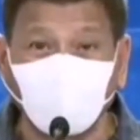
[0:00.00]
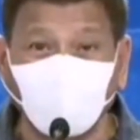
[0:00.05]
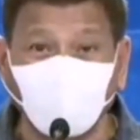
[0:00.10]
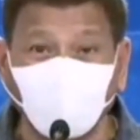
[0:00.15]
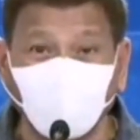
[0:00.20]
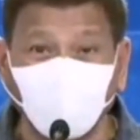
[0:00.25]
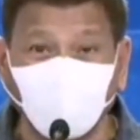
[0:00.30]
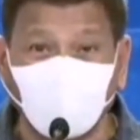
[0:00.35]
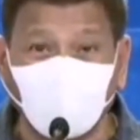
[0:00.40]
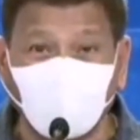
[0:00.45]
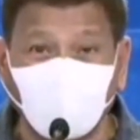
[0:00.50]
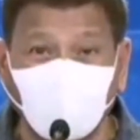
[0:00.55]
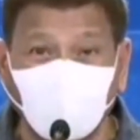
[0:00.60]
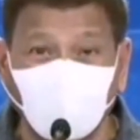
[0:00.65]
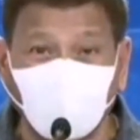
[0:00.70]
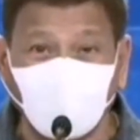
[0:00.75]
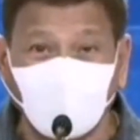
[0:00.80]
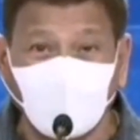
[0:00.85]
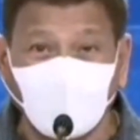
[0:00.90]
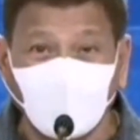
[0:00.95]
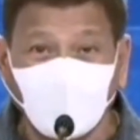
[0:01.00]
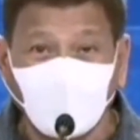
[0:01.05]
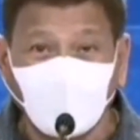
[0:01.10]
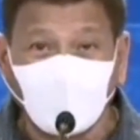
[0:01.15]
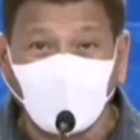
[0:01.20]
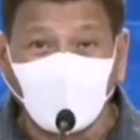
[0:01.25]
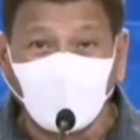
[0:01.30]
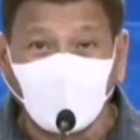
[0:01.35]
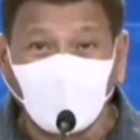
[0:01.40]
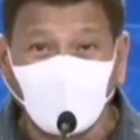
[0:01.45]

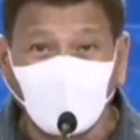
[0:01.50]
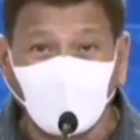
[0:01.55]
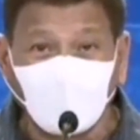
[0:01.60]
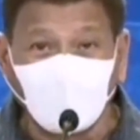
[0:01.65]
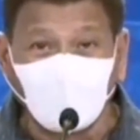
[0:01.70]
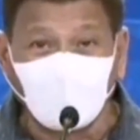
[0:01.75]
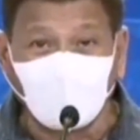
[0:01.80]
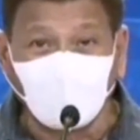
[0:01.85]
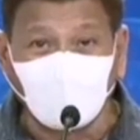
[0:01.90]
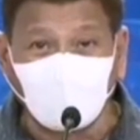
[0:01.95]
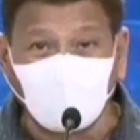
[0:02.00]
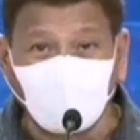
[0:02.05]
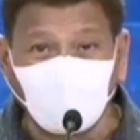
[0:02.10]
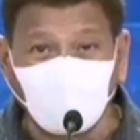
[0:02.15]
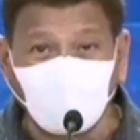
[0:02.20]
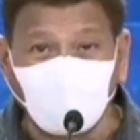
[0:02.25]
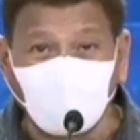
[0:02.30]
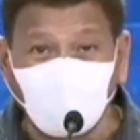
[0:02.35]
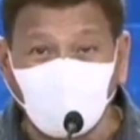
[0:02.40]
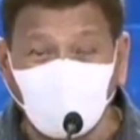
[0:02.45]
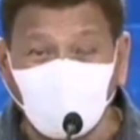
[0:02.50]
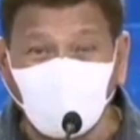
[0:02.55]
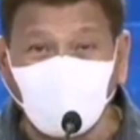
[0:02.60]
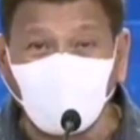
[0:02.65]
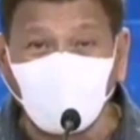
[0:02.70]
COVID-19D.